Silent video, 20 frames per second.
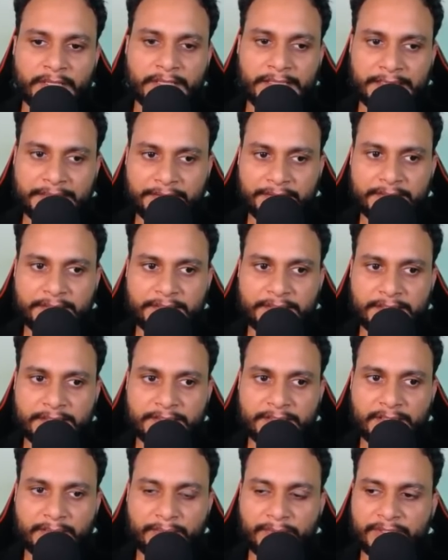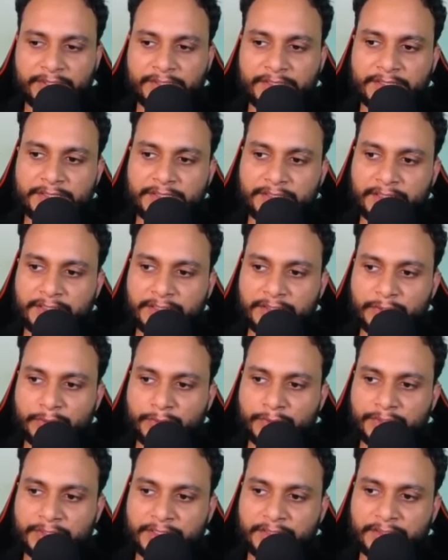In this case, the bridge is done
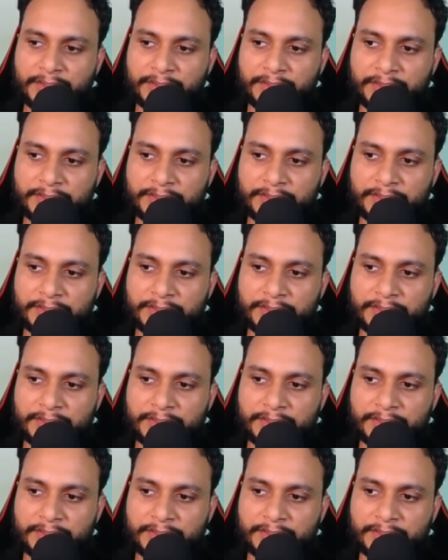using